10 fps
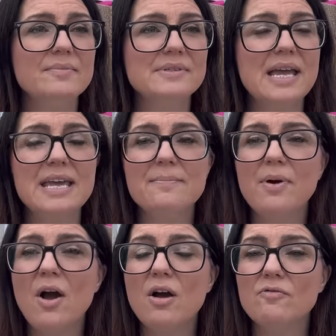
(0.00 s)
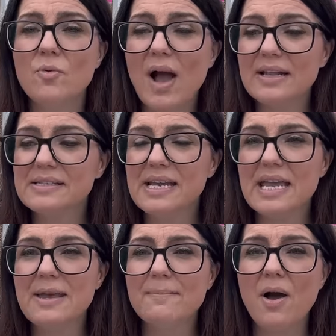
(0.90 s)
taking part, Ruan's
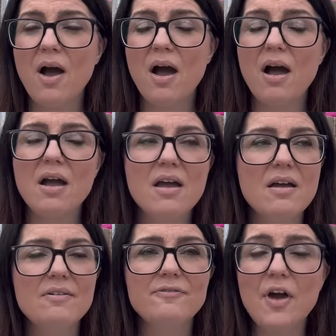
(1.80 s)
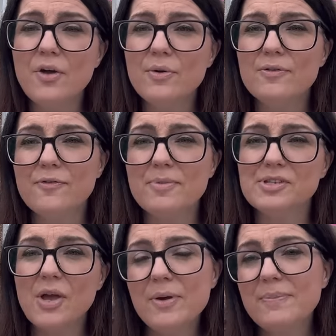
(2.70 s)
taking part, Fove from the
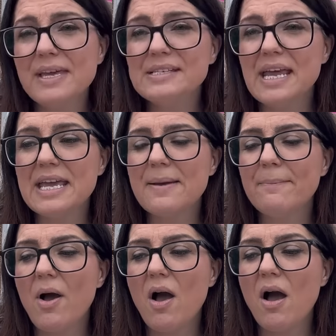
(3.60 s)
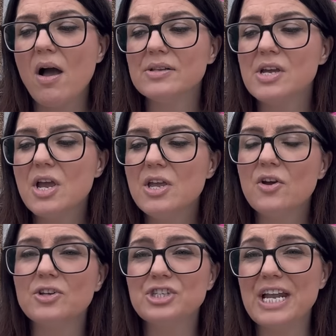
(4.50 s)
Sewing Bees taking part, you've
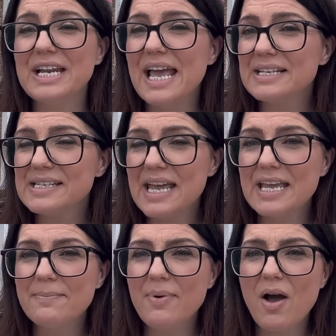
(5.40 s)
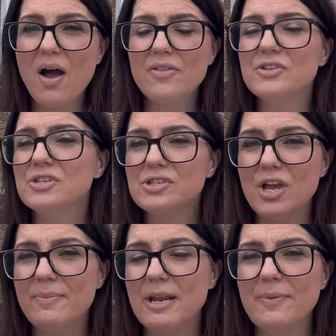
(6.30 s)
got Jen Legs taking part. There's
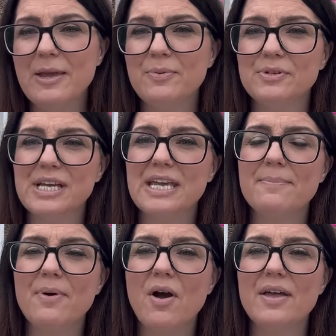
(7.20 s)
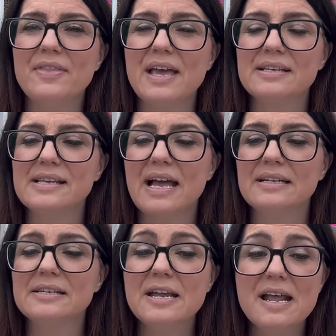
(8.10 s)
so many people taking part in this,
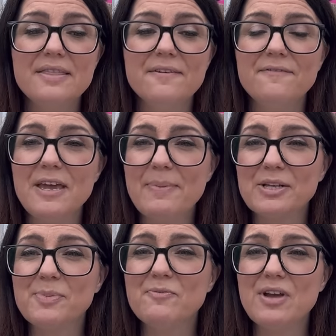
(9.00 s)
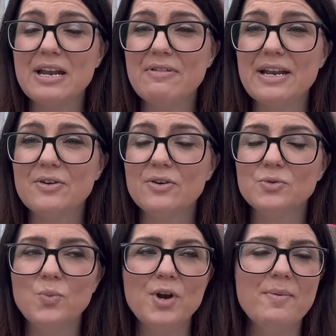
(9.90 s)
and the feedback's been really, really
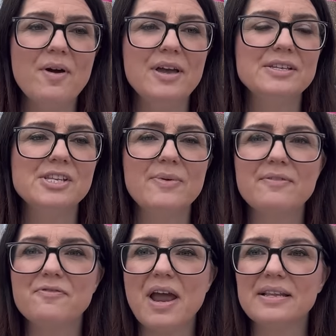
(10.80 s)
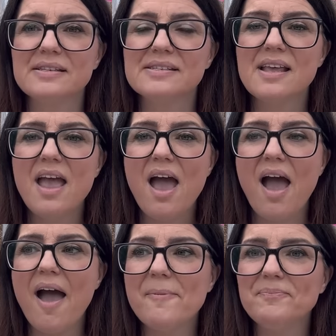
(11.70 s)
good. One of my sewing friends,
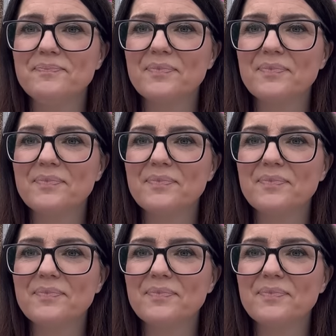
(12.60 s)
I